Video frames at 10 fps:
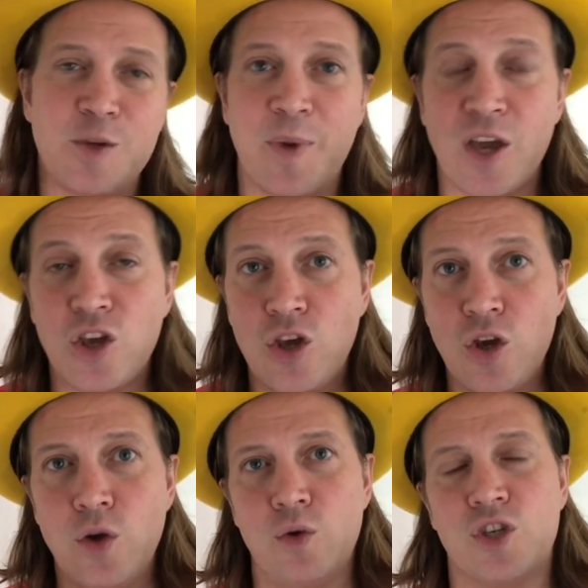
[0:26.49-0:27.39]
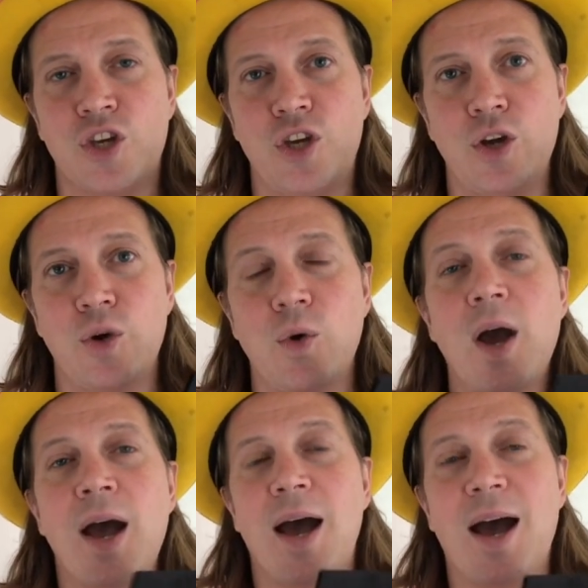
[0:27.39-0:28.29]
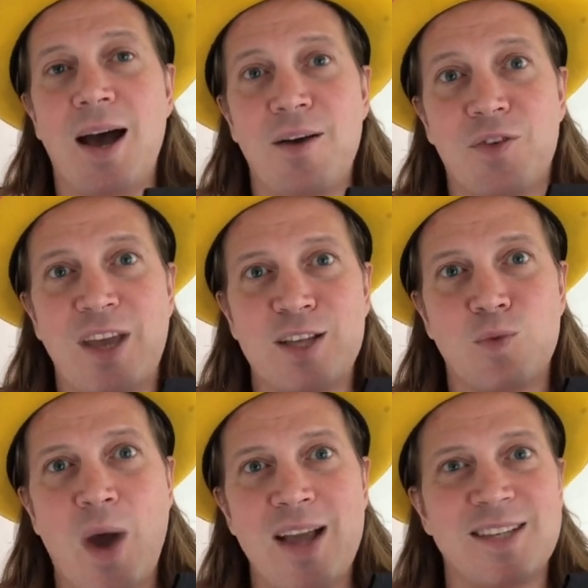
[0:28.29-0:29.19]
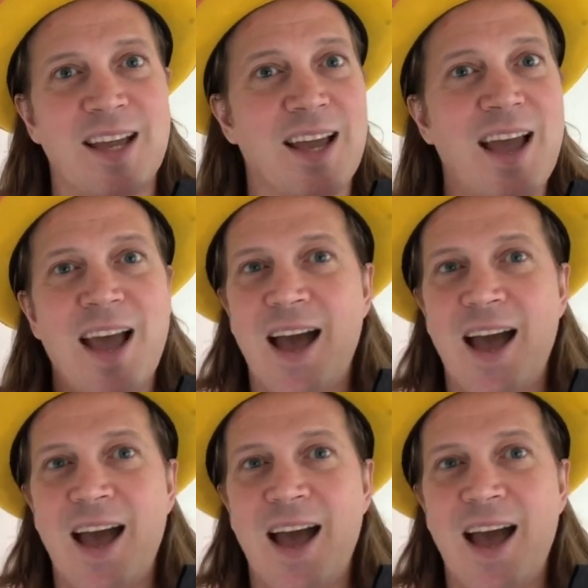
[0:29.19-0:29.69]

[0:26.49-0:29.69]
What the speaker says: to be a huge queue of kids waiting.